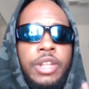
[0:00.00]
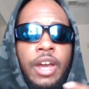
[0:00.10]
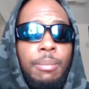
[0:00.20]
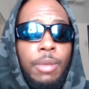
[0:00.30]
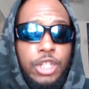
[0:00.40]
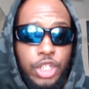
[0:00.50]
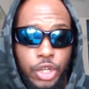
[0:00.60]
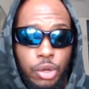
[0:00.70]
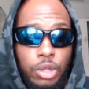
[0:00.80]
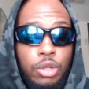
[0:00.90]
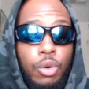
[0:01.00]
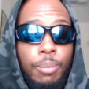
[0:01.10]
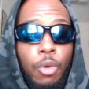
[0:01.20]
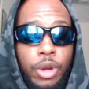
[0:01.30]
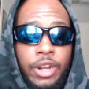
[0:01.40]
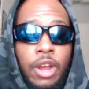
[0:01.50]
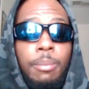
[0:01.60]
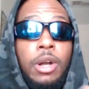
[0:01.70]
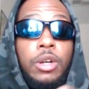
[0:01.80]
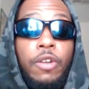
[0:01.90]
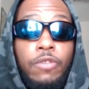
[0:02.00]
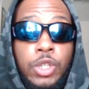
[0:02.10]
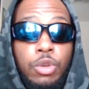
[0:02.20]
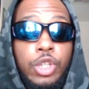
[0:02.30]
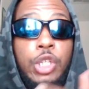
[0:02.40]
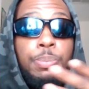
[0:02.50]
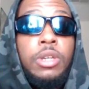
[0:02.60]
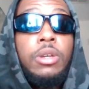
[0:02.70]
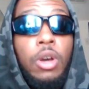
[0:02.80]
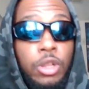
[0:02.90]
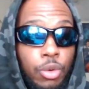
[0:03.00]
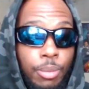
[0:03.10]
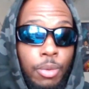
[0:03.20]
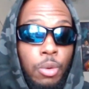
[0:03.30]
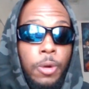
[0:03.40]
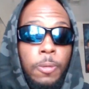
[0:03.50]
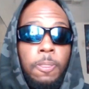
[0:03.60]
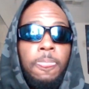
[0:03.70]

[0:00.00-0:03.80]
out of my shell a little more, get out of my comfort zone and speak a little more.